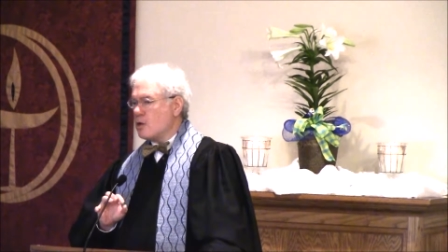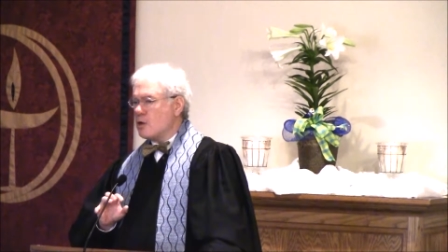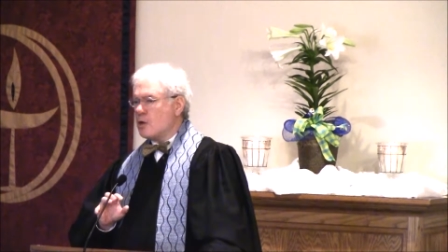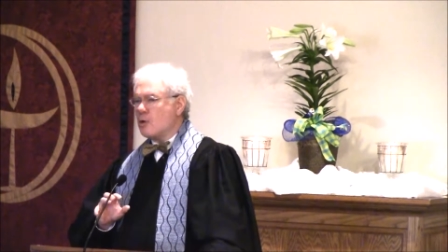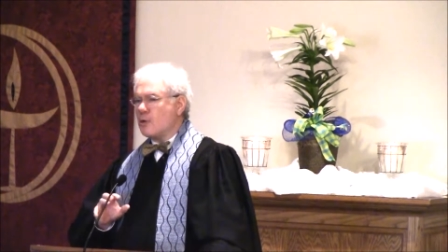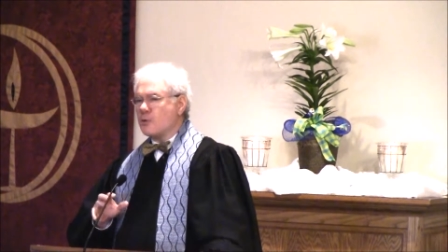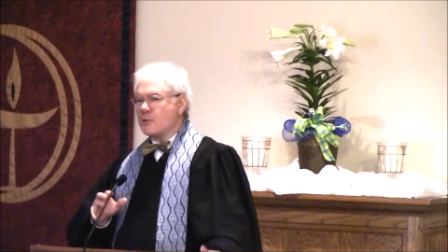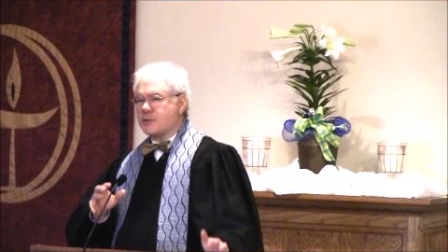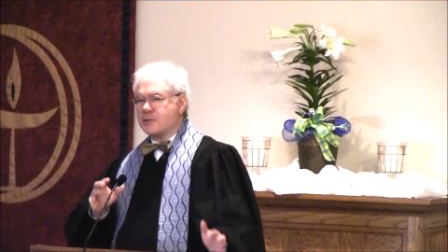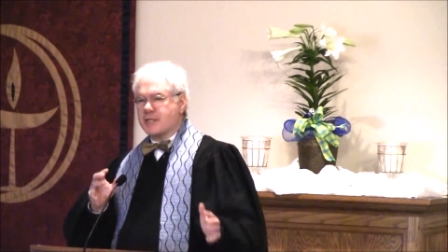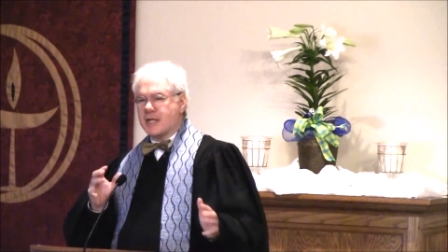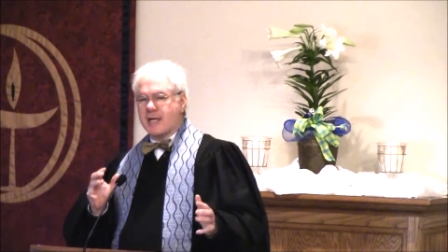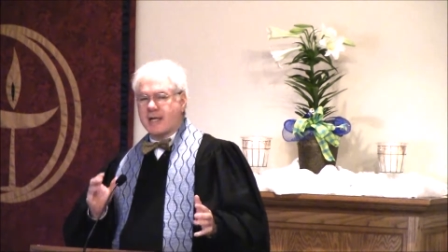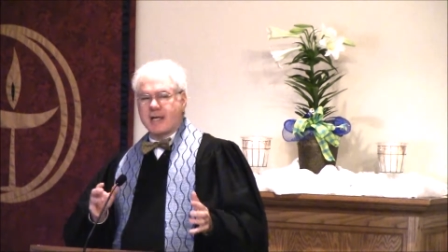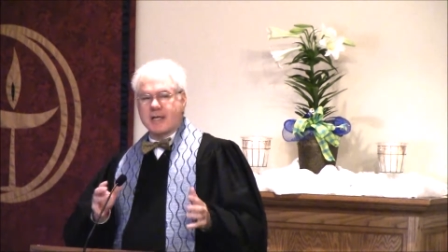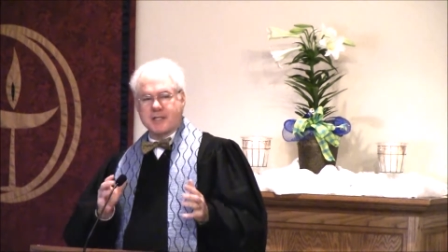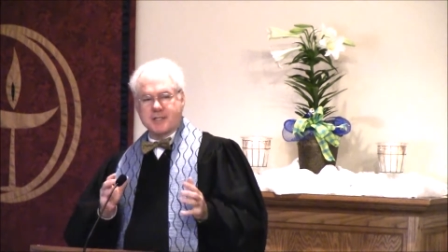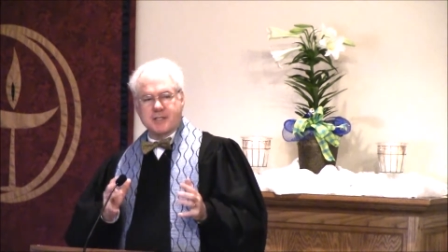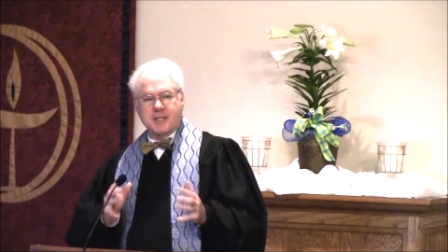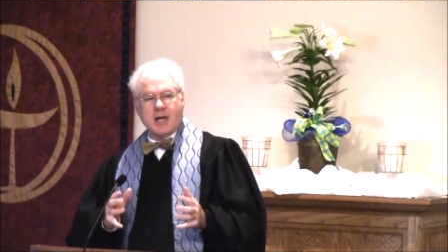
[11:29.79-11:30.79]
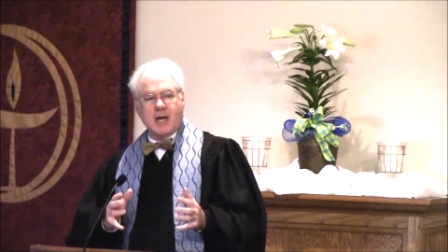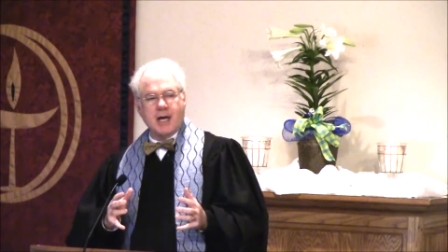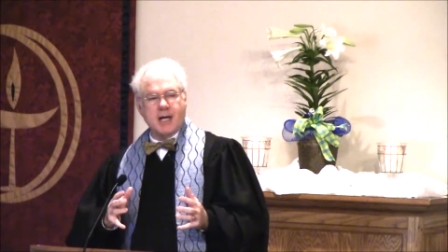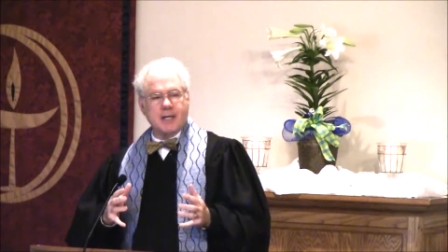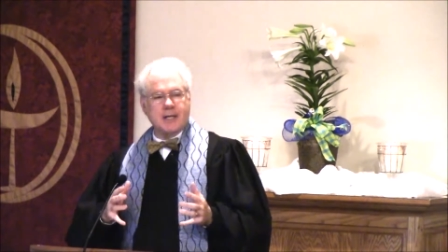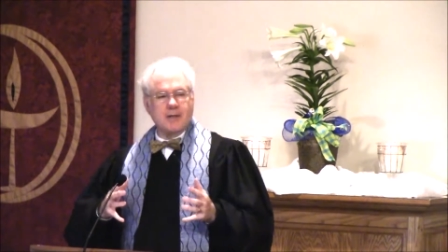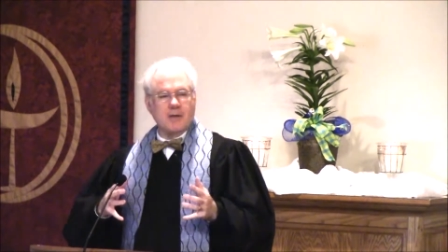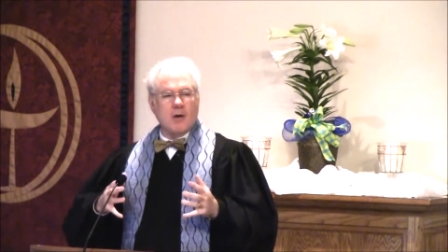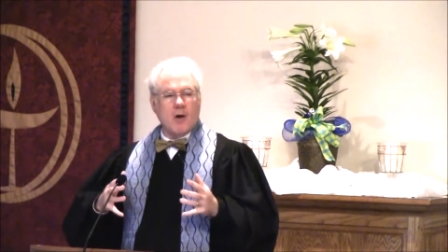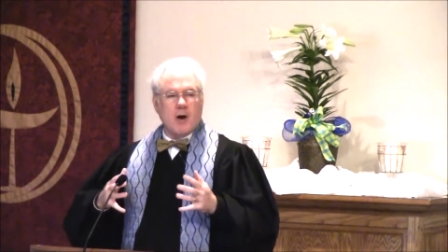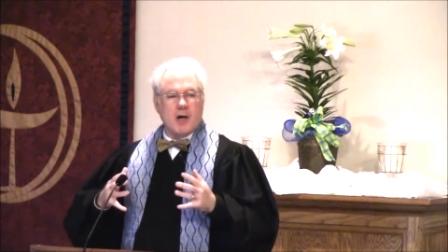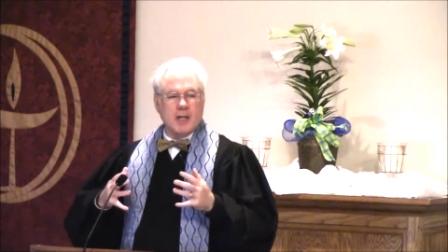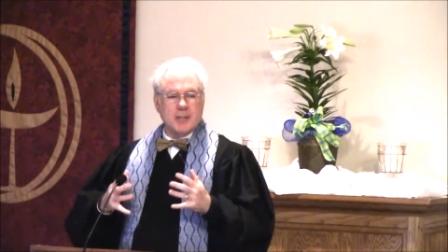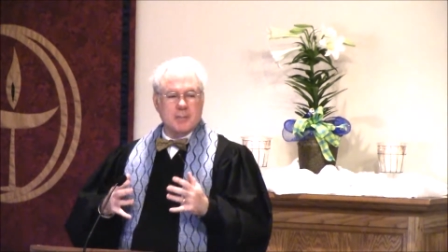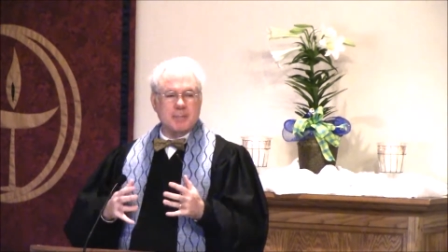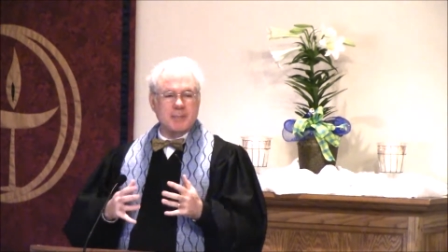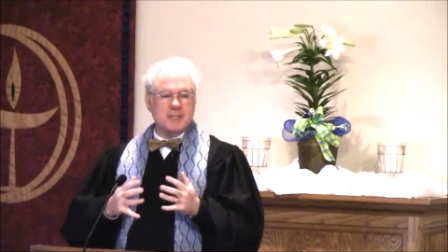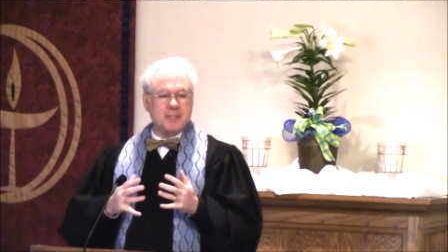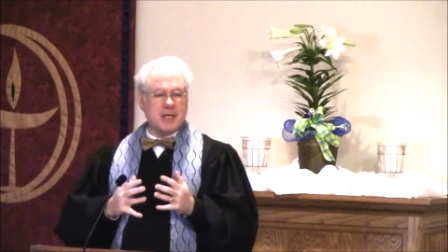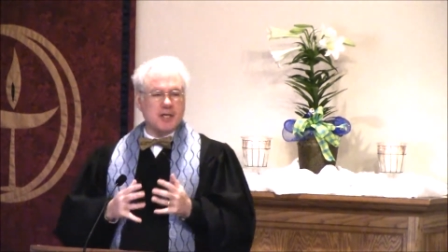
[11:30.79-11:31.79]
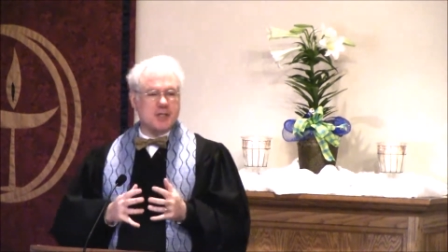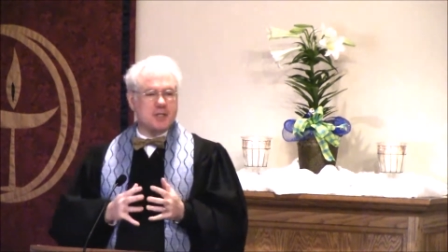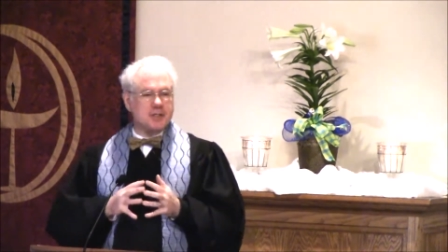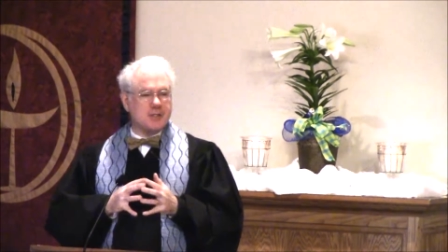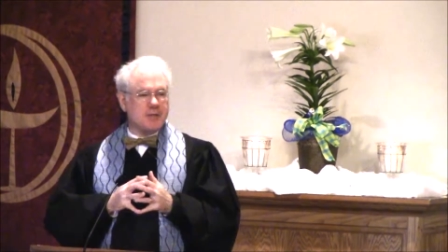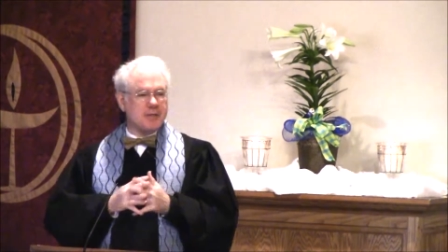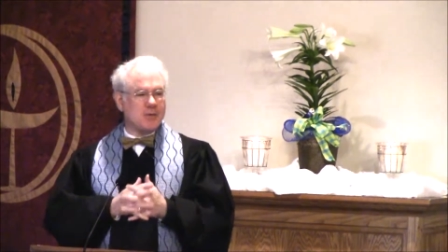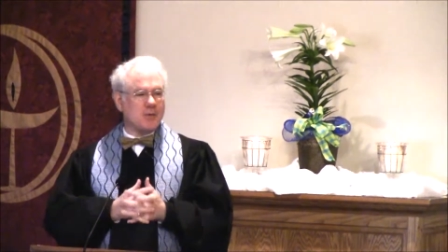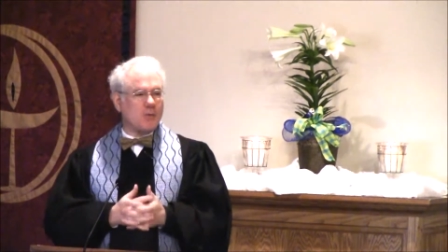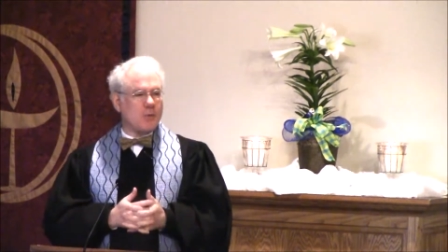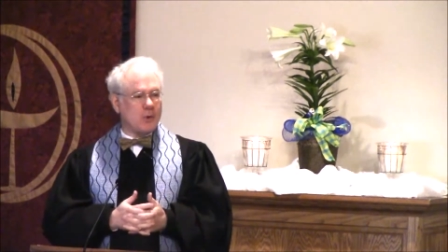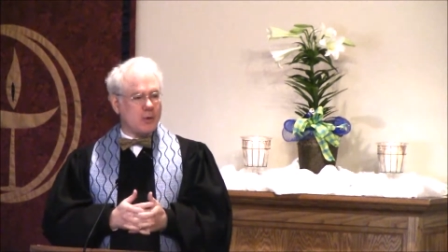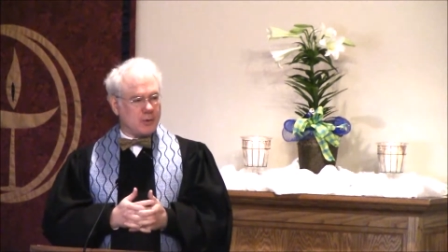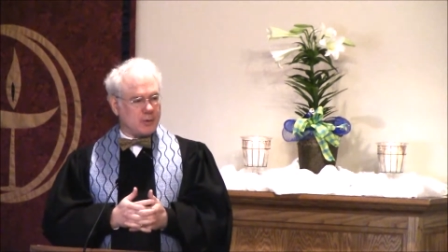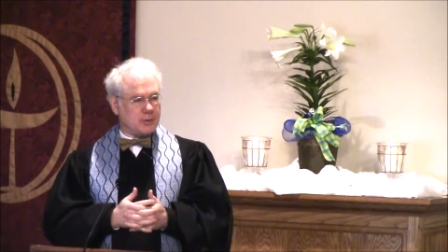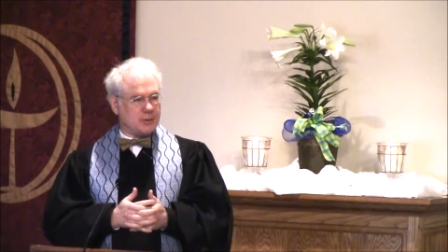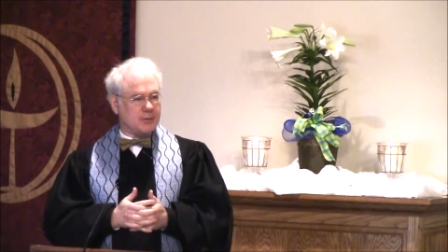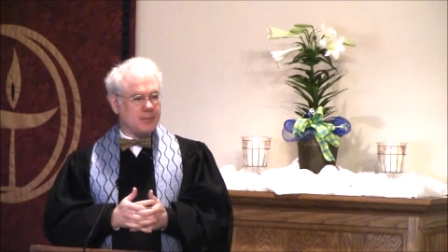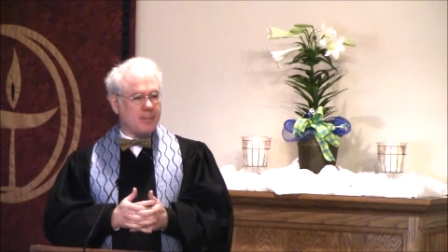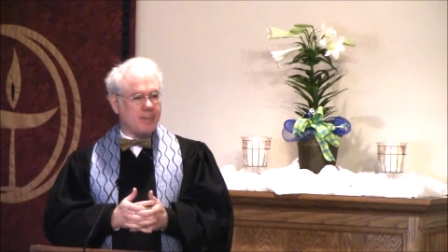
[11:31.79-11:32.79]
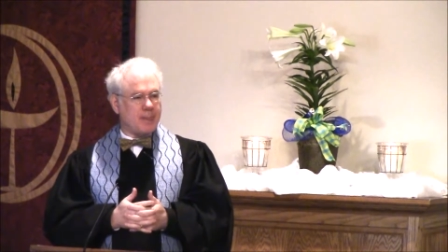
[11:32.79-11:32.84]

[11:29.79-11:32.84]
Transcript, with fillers: who set aside all the possessions of the world,